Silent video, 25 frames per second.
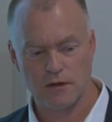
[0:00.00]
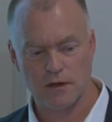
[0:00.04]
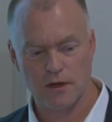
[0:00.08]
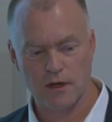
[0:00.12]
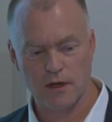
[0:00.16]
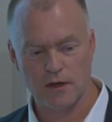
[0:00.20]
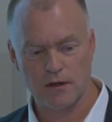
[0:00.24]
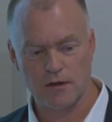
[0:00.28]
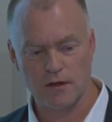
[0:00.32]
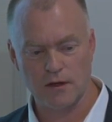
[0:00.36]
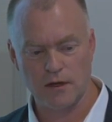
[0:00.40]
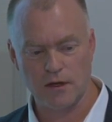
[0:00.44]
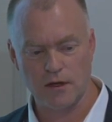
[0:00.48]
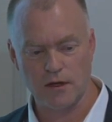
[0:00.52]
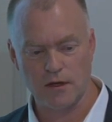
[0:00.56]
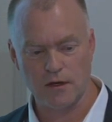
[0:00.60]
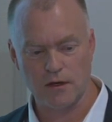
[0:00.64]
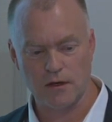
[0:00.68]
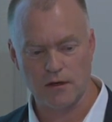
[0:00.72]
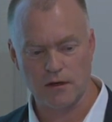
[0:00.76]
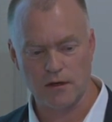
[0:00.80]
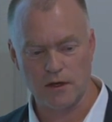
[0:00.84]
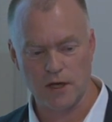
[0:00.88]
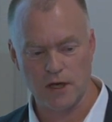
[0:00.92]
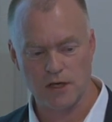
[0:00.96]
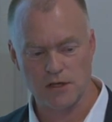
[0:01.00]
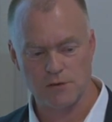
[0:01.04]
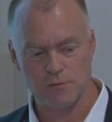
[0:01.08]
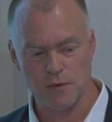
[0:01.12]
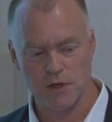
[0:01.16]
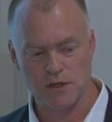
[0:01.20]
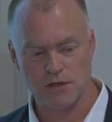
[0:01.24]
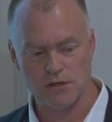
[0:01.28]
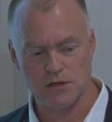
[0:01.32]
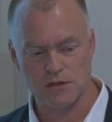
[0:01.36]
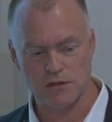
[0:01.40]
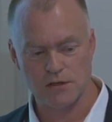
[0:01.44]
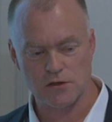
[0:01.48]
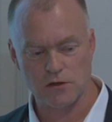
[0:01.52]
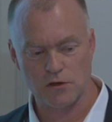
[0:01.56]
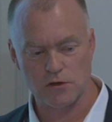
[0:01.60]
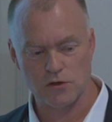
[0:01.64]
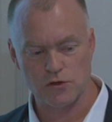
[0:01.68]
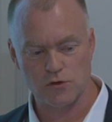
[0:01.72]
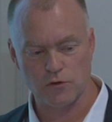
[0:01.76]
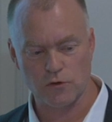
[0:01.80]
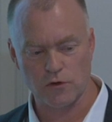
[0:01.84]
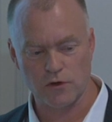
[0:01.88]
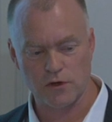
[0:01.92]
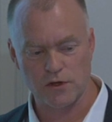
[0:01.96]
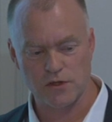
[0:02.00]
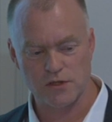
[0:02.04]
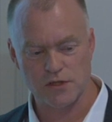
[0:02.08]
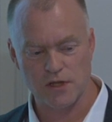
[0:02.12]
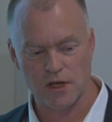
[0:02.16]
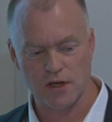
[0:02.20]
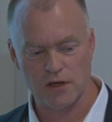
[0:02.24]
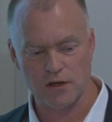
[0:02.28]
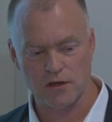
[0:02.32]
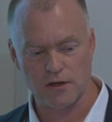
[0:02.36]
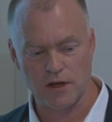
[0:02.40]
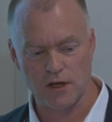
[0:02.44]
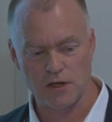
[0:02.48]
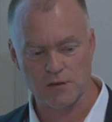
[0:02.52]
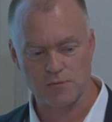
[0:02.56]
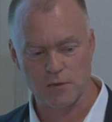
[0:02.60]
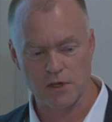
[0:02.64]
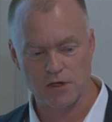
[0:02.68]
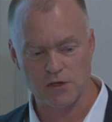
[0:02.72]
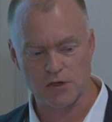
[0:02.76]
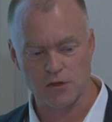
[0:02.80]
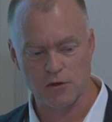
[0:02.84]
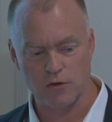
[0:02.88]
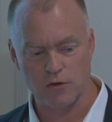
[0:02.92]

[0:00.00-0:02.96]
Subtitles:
and the namespaces are stored in standard namespace